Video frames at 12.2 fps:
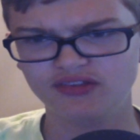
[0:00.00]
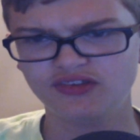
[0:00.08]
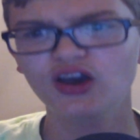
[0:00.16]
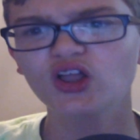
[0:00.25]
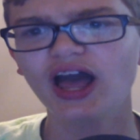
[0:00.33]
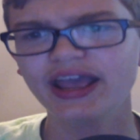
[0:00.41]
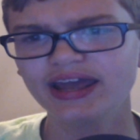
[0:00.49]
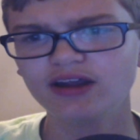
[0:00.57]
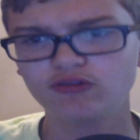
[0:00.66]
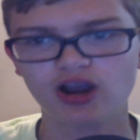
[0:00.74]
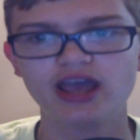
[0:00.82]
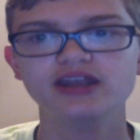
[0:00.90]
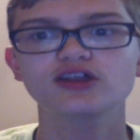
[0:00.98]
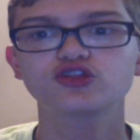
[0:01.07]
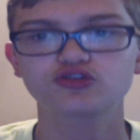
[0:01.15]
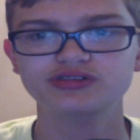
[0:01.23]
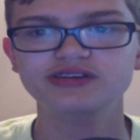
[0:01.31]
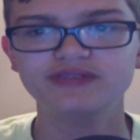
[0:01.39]
until I get it right
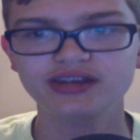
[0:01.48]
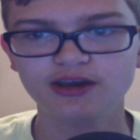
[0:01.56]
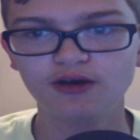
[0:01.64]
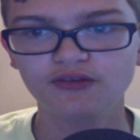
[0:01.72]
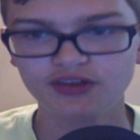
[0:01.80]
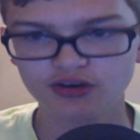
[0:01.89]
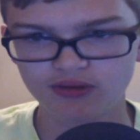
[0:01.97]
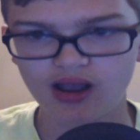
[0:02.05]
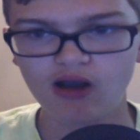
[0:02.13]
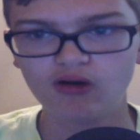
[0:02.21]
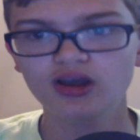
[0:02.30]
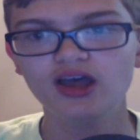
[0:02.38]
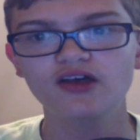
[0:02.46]
3 videos in a row.